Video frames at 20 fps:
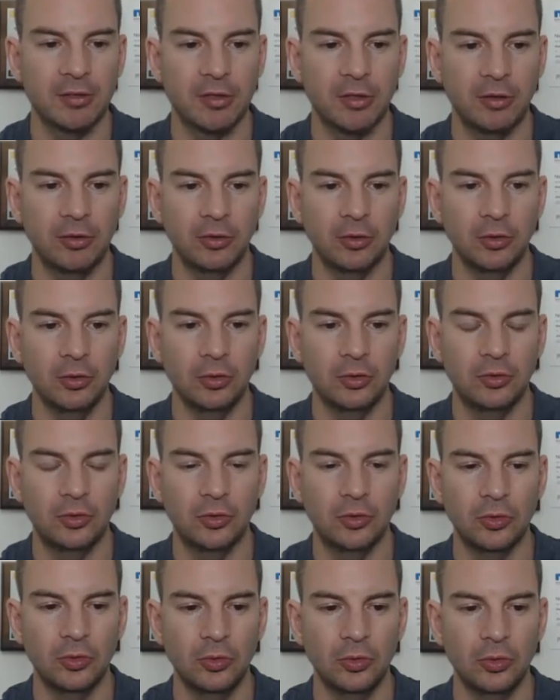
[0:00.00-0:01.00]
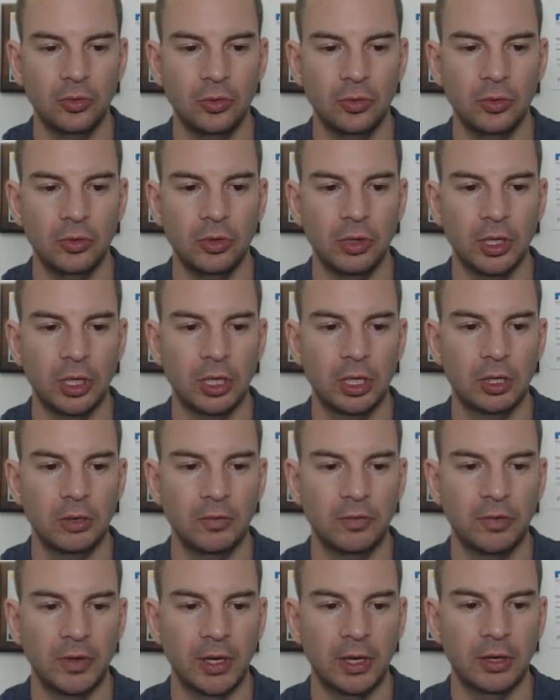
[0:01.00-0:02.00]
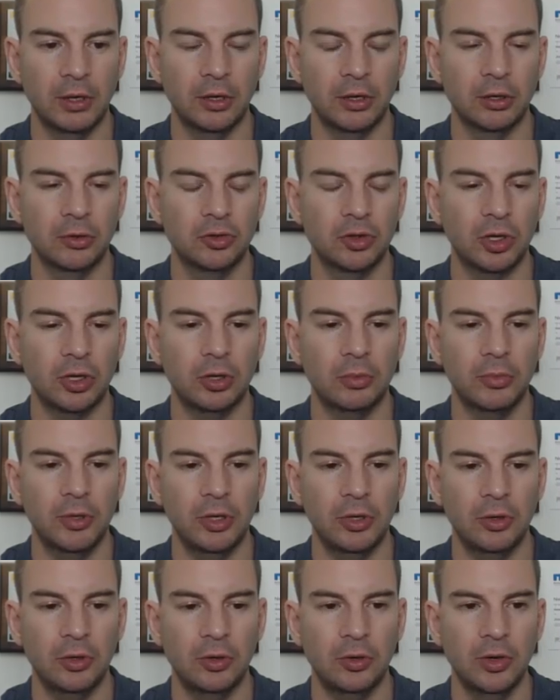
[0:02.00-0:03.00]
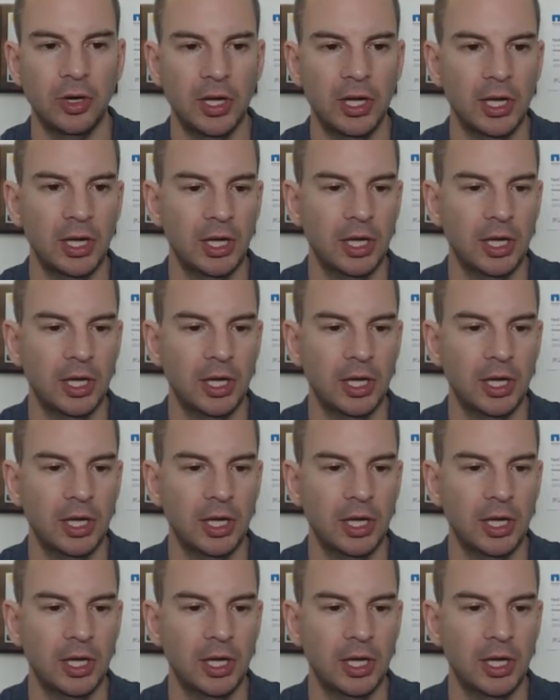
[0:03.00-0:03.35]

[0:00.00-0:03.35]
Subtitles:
So I'll go to configure terminal,